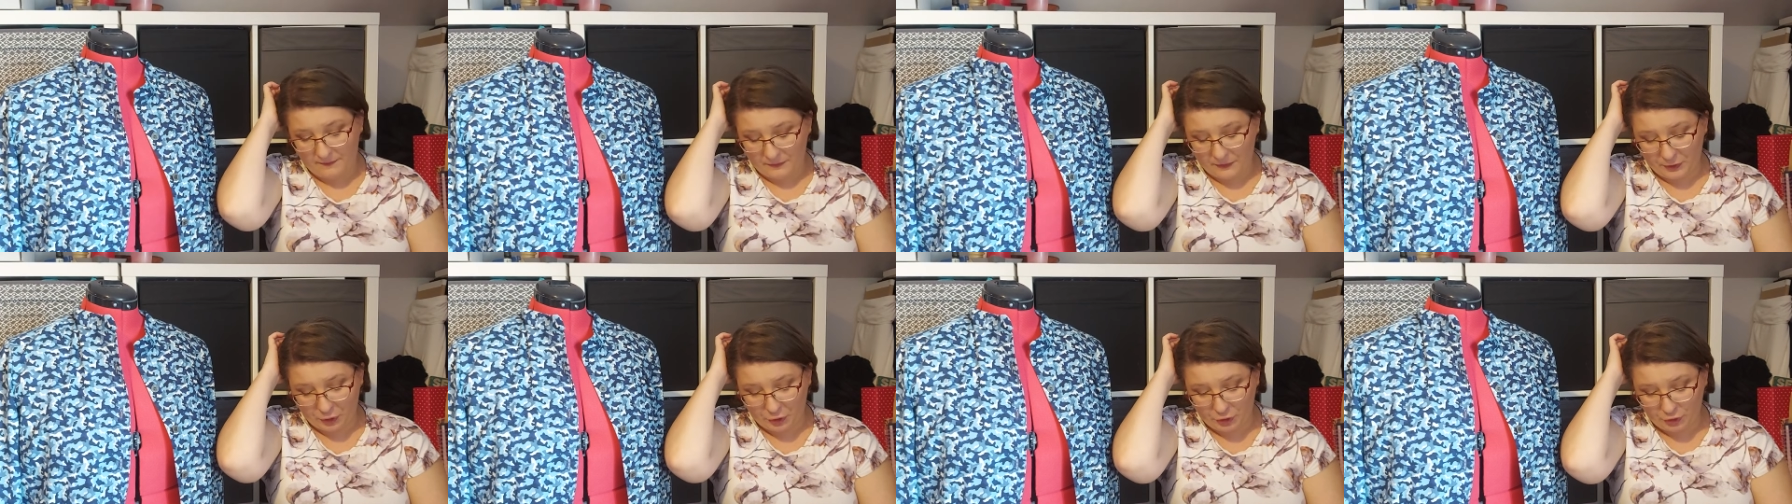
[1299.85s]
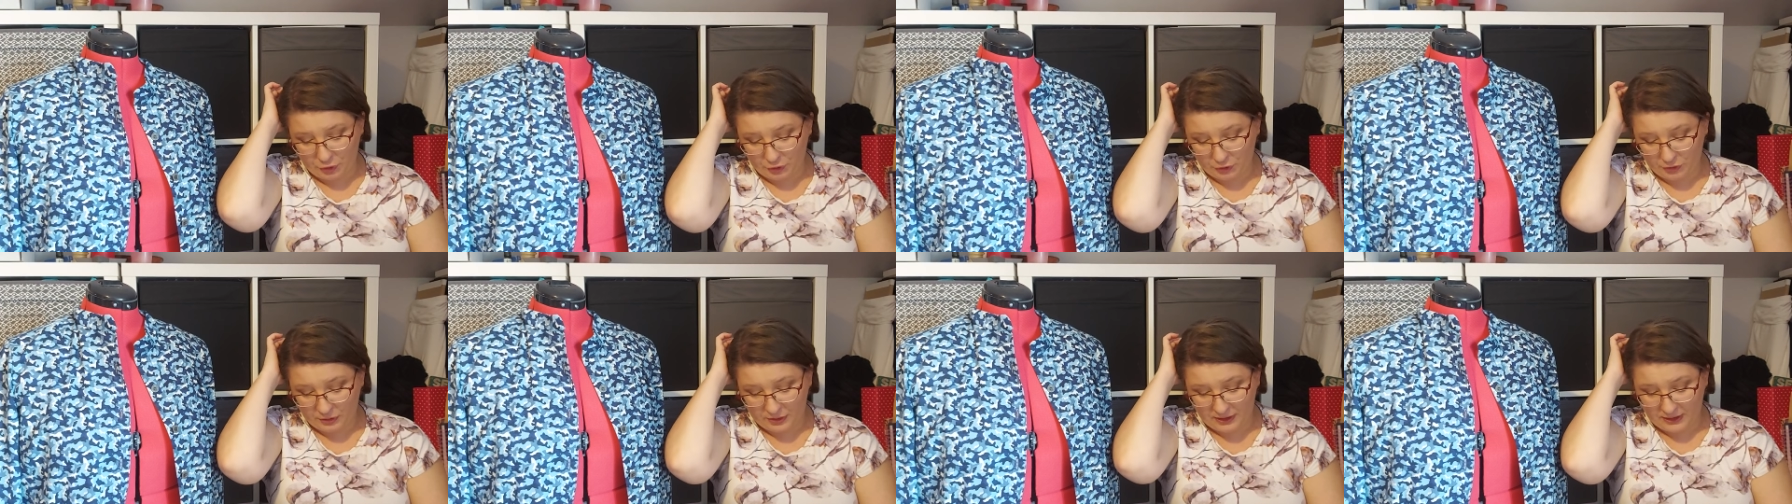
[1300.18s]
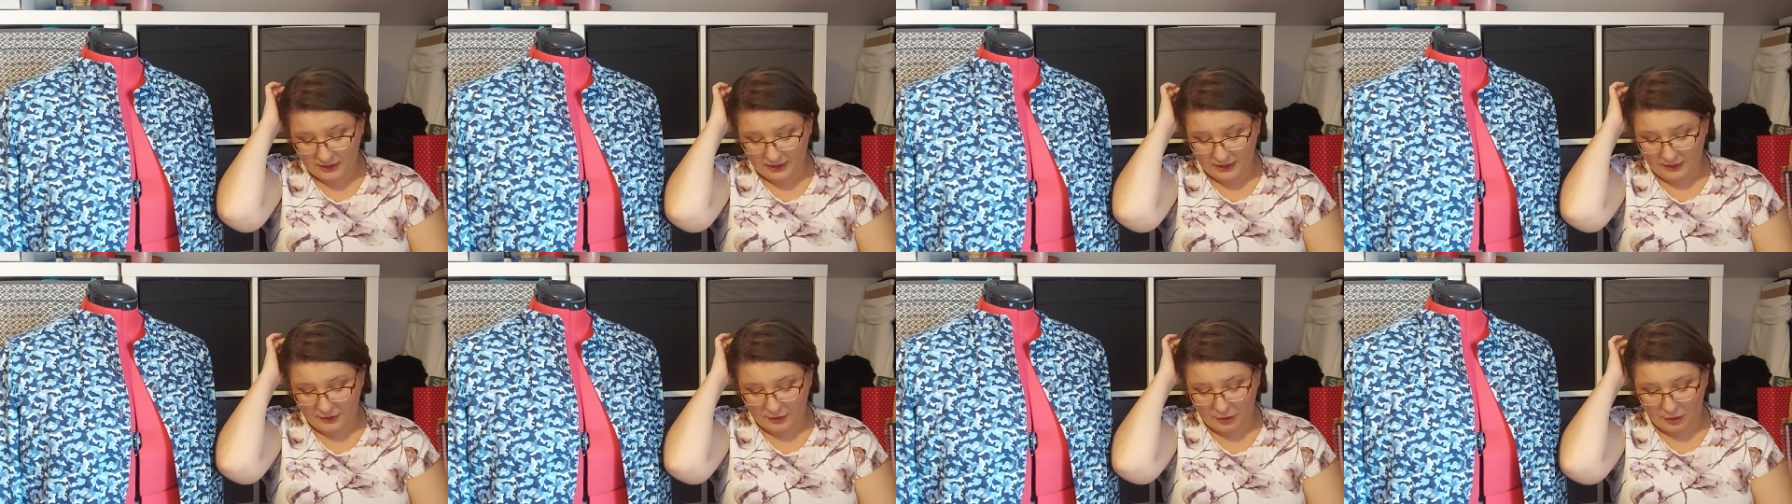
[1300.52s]
shorts
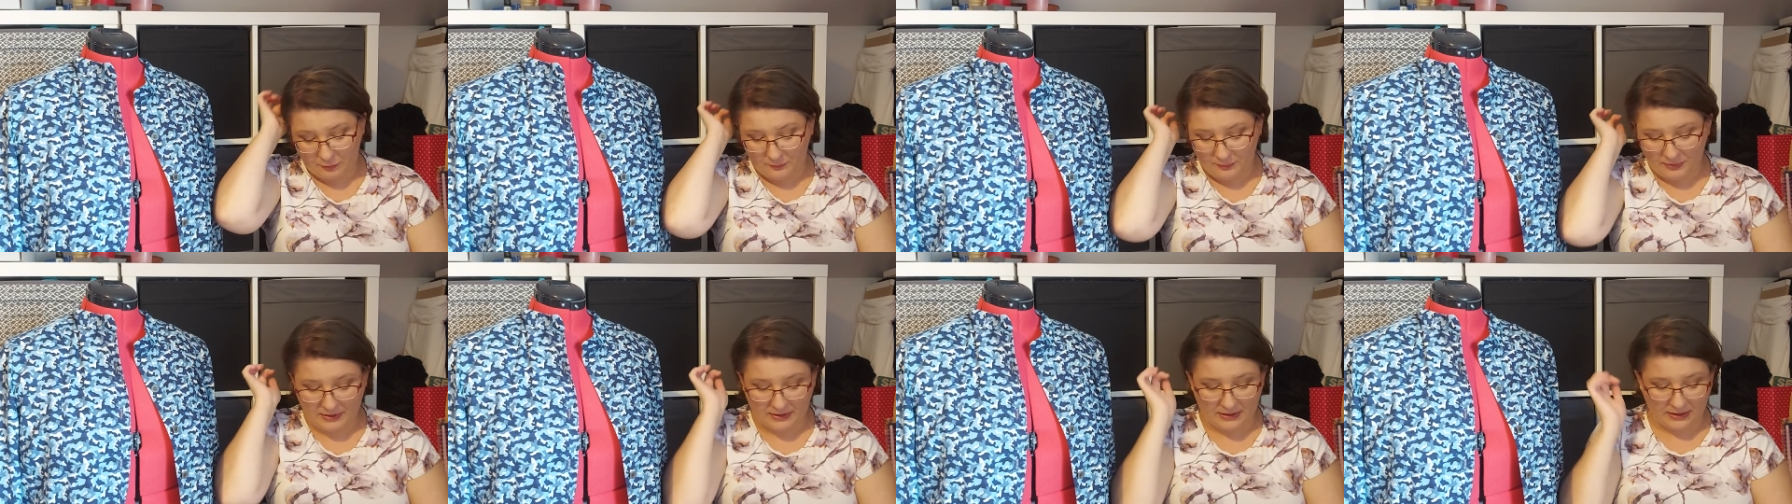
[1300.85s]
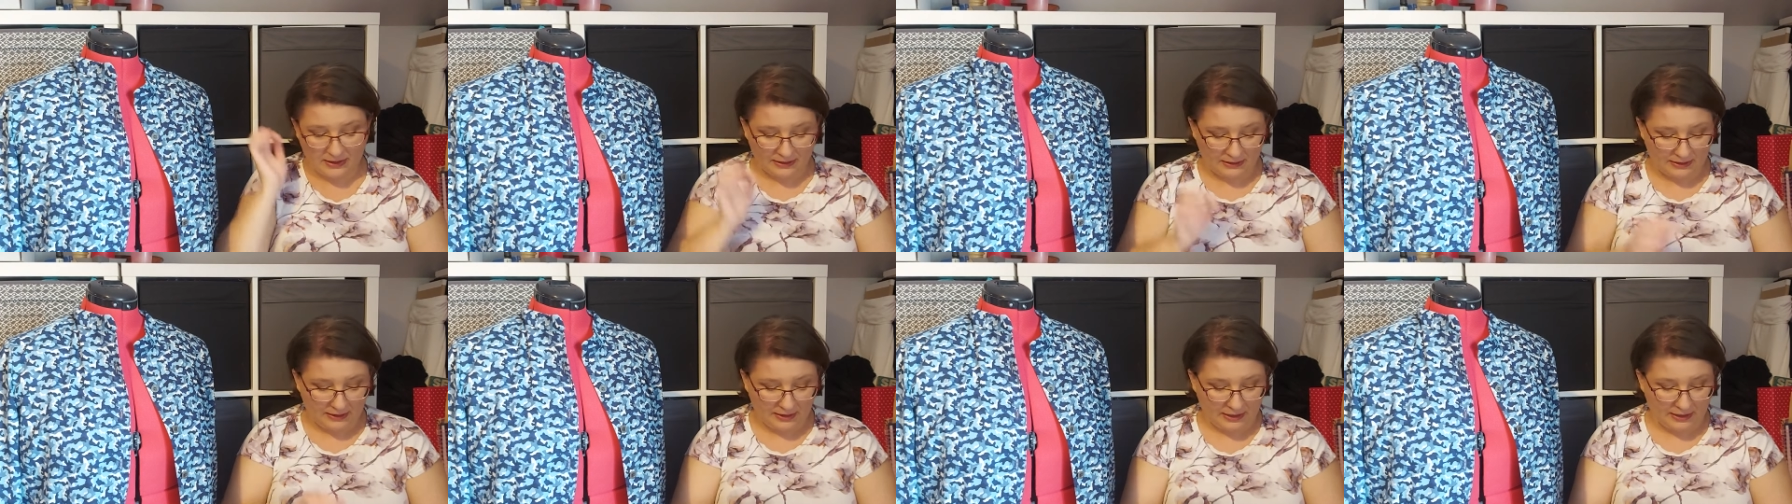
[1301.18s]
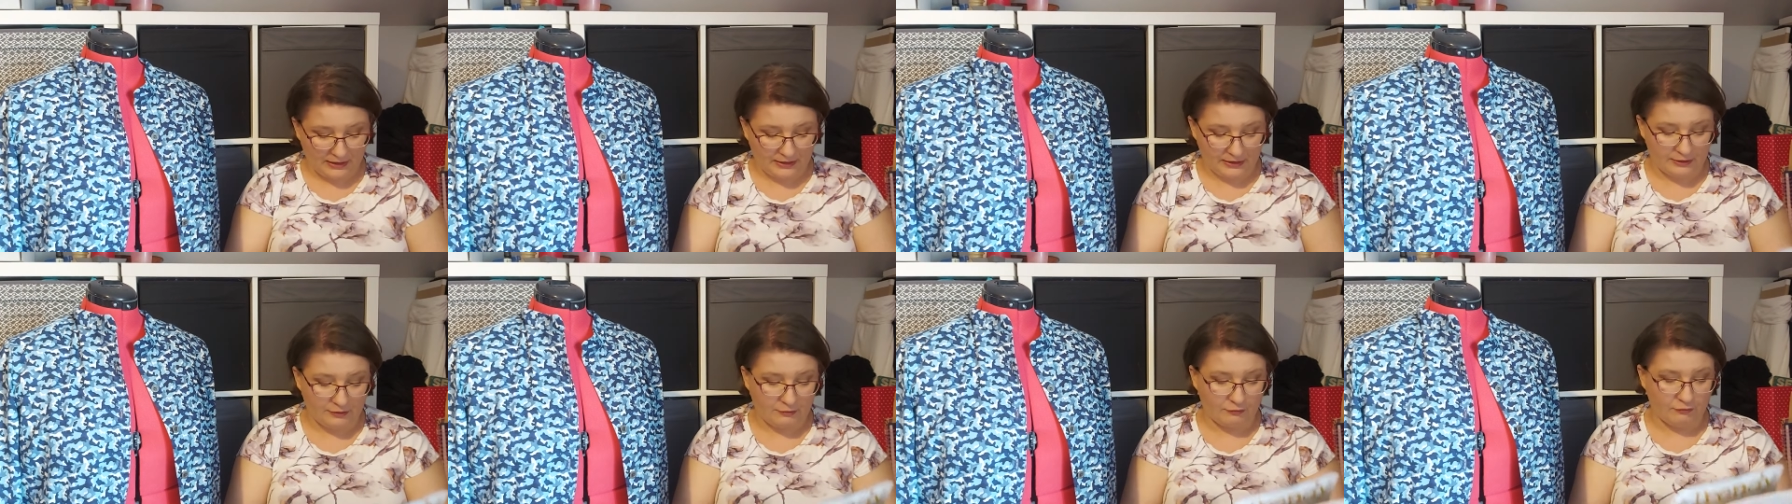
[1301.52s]
and tops that
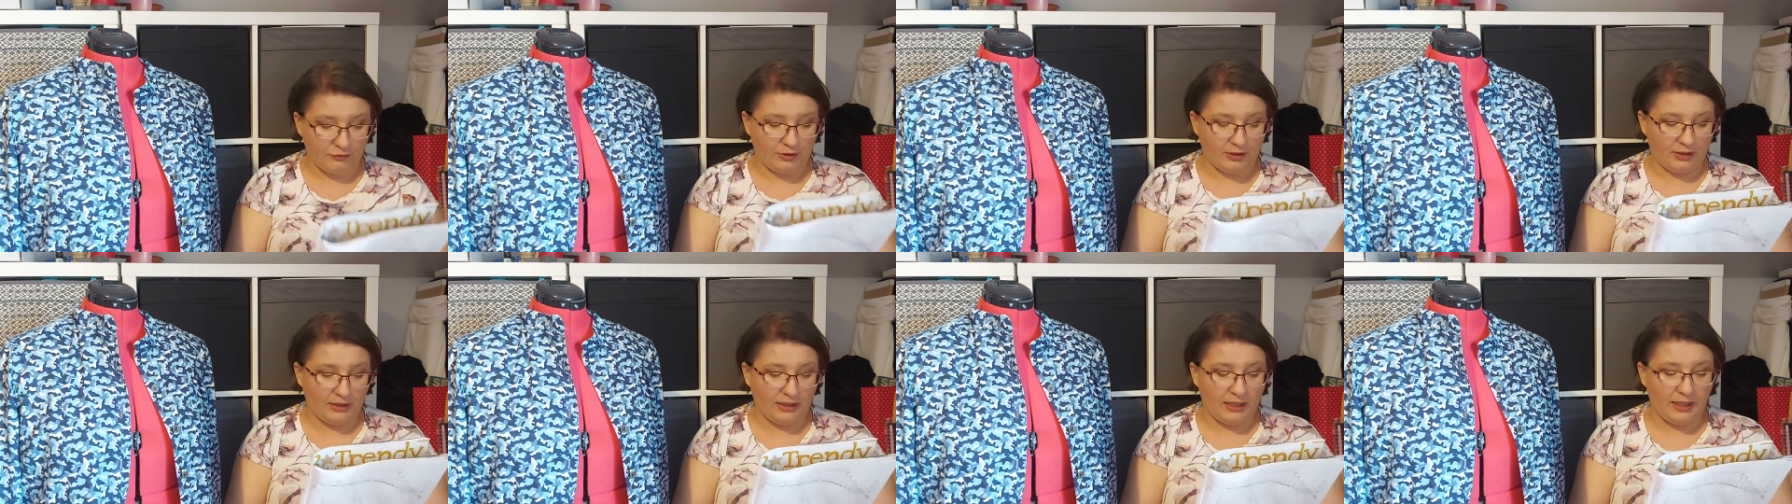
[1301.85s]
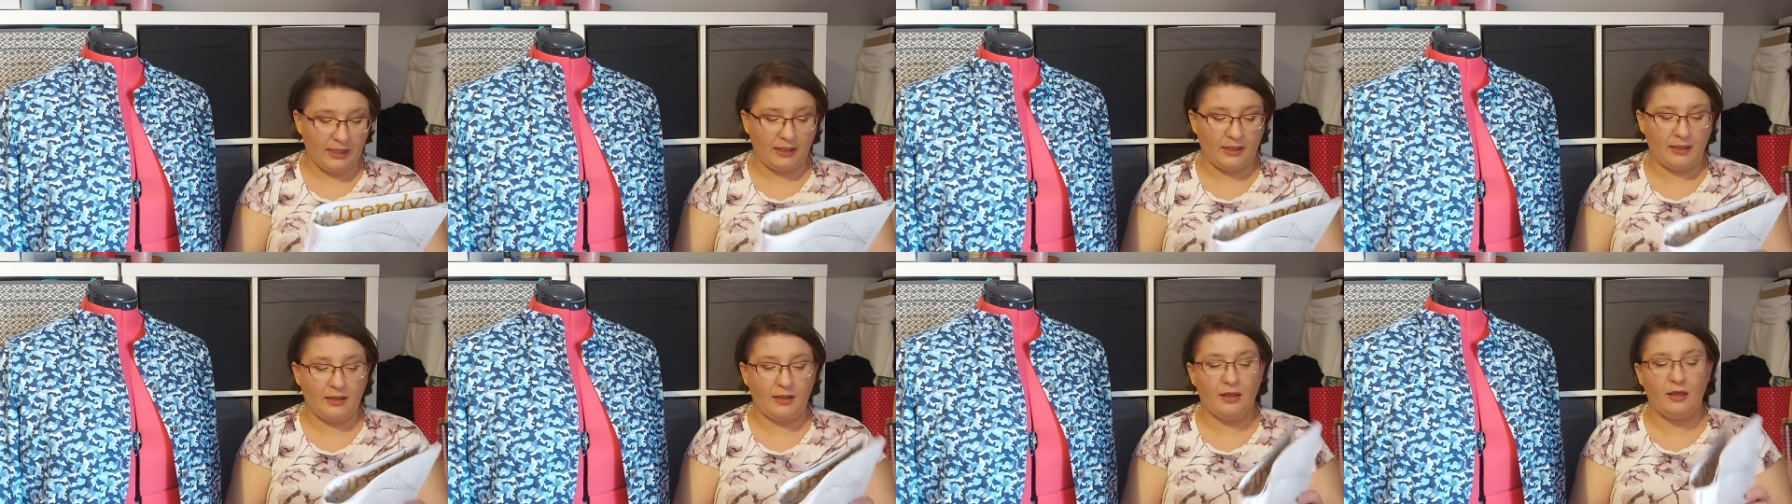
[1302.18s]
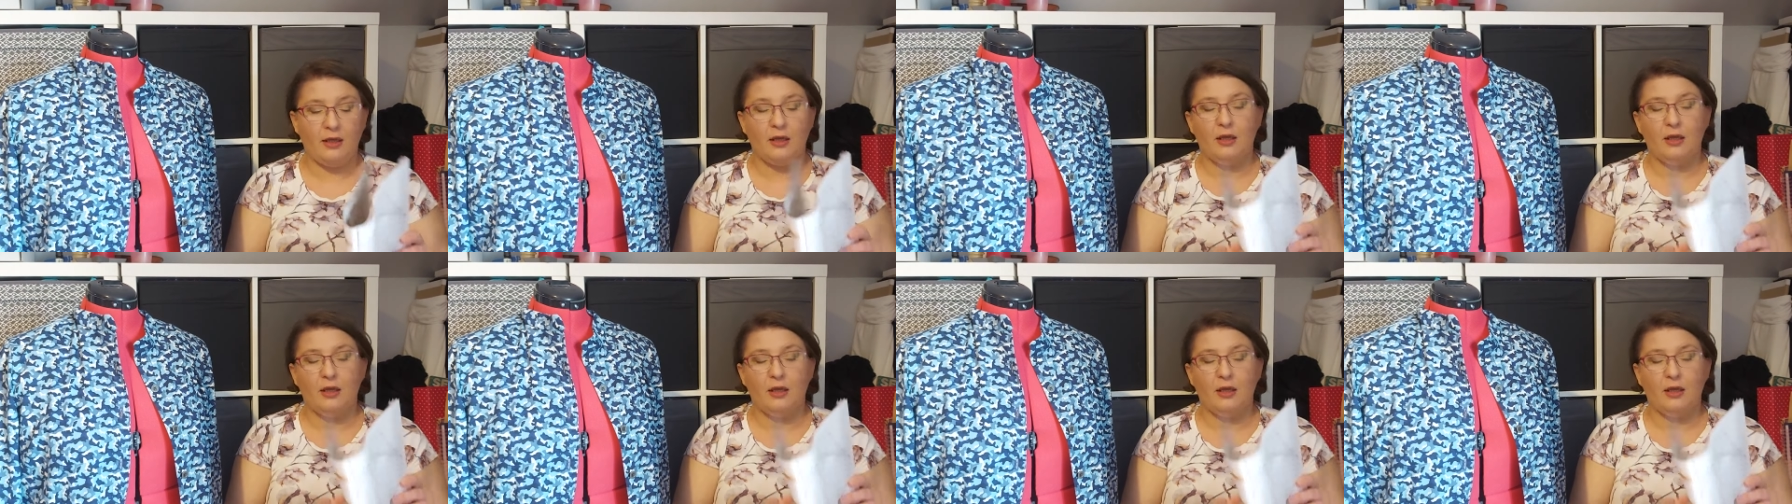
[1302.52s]
Alice really like.